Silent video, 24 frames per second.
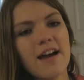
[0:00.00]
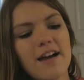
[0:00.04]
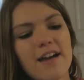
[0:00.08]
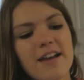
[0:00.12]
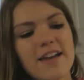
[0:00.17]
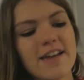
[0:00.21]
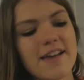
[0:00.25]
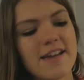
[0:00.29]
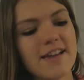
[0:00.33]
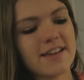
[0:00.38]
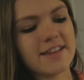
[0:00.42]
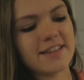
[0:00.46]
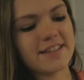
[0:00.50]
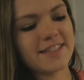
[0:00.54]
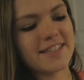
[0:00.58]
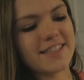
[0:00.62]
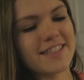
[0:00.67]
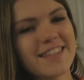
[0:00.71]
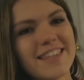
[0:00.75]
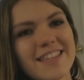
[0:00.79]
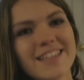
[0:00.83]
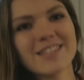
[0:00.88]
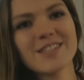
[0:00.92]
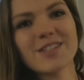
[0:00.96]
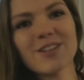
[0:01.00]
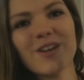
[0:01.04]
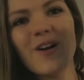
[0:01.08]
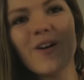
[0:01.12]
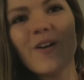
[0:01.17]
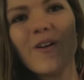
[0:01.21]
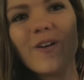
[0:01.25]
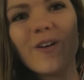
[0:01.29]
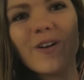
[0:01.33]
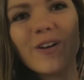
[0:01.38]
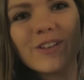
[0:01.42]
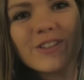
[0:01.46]
uh, is this
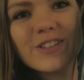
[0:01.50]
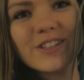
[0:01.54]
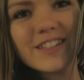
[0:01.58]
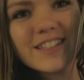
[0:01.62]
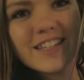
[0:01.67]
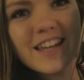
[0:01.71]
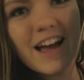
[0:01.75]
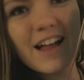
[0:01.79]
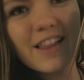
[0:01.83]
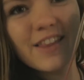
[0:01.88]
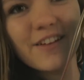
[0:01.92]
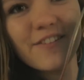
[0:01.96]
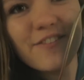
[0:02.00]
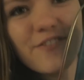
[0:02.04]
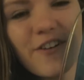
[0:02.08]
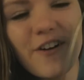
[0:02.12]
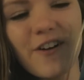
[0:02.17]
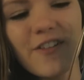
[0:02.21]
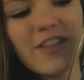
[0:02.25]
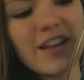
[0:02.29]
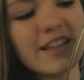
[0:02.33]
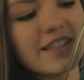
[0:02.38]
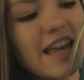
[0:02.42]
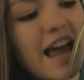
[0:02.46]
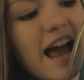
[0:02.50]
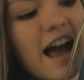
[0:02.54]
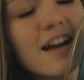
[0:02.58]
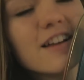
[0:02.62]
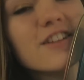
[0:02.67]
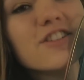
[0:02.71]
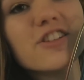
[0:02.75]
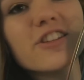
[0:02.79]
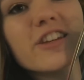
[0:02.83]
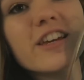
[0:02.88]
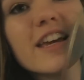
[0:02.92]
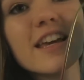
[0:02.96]
old telephone that's
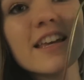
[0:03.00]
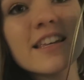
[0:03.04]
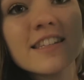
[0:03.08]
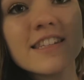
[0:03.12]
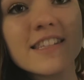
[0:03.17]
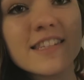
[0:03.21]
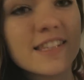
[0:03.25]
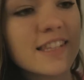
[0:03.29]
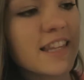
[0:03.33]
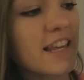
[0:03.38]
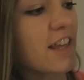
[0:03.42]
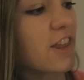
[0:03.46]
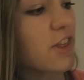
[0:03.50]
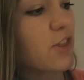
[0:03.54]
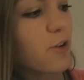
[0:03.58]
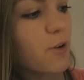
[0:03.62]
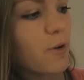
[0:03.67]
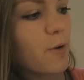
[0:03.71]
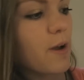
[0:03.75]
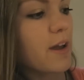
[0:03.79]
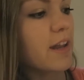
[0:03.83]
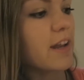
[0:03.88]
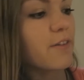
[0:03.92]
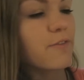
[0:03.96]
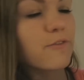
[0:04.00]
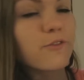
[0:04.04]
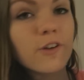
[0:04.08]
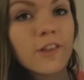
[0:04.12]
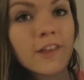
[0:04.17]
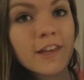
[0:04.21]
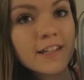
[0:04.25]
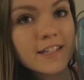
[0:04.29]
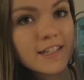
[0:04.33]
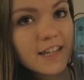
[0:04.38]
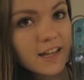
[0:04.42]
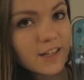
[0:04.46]
actually see-through and it
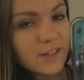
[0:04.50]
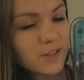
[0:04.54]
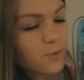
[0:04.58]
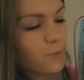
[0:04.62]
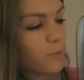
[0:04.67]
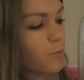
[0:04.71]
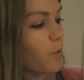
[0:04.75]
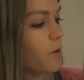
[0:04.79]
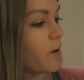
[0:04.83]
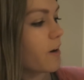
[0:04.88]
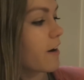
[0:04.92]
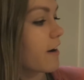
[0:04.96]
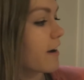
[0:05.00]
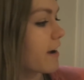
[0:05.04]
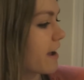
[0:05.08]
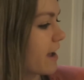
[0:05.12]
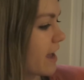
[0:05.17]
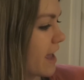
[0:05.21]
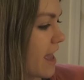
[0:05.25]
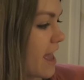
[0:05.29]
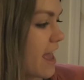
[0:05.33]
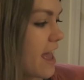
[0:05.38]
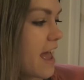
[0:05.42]
really does work